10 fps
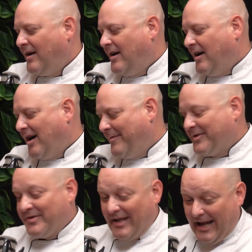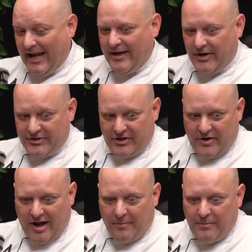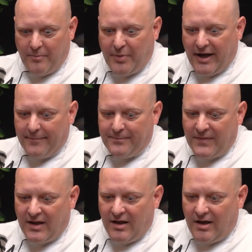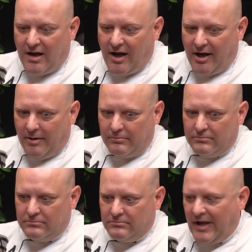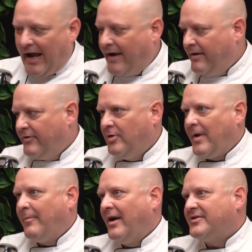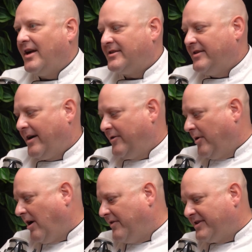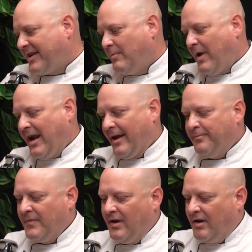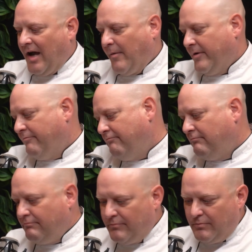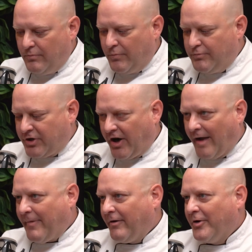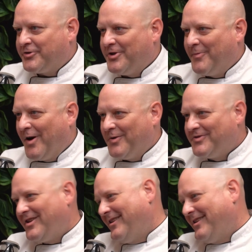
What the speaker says: This was like 8 years ago now. But I'd even do my brown stocks in there. I'd do it all in the same pan. I would start off by roasting the bones, and then